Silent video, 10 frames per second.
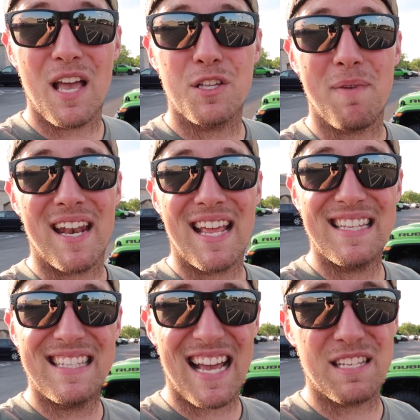salesman
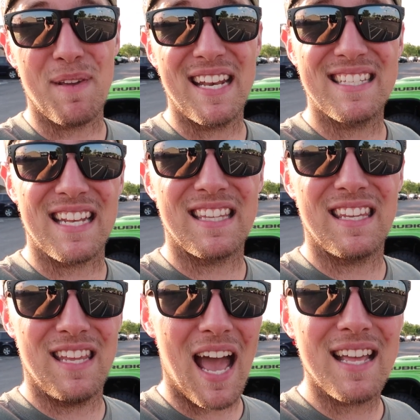had texted me and he said,
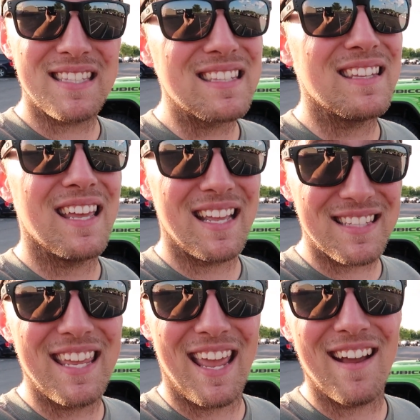yeah,
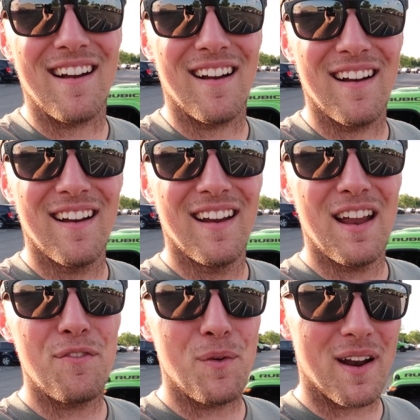it's here
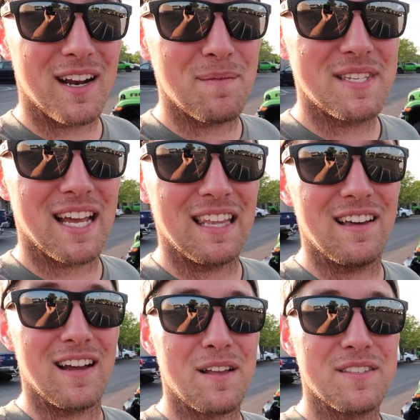if you want to come take a
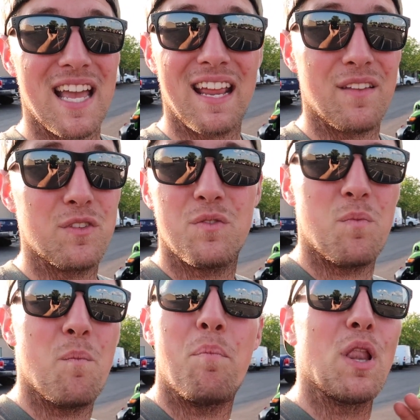look. I was like,
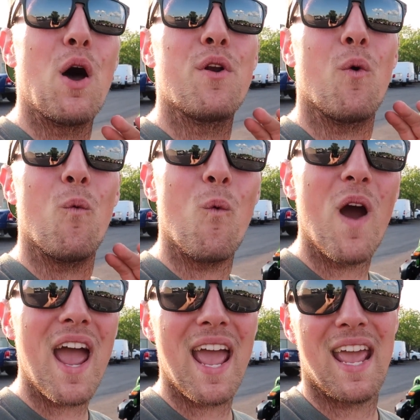blown
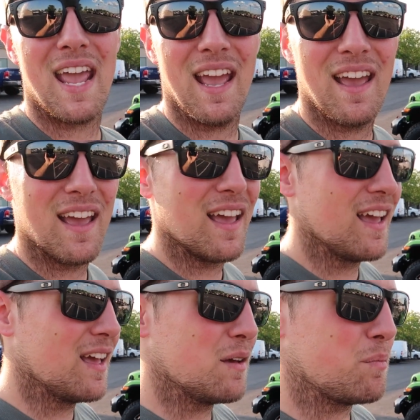away.
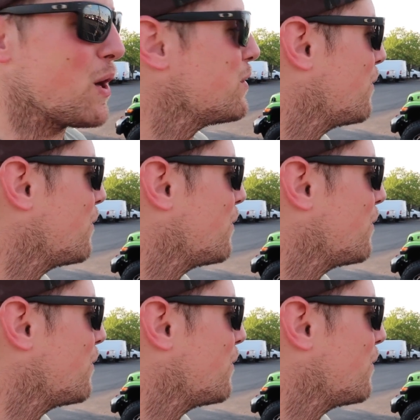Blown